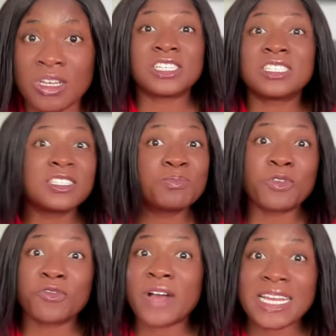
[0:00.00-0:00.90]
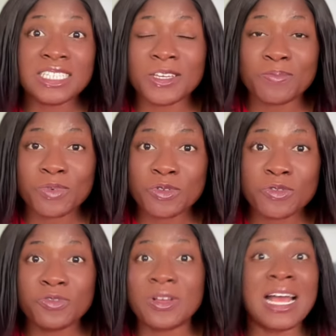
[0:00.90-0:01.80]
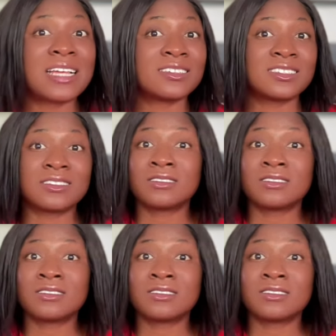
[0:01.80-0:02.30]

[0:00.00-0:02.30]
she didn't provide a proof and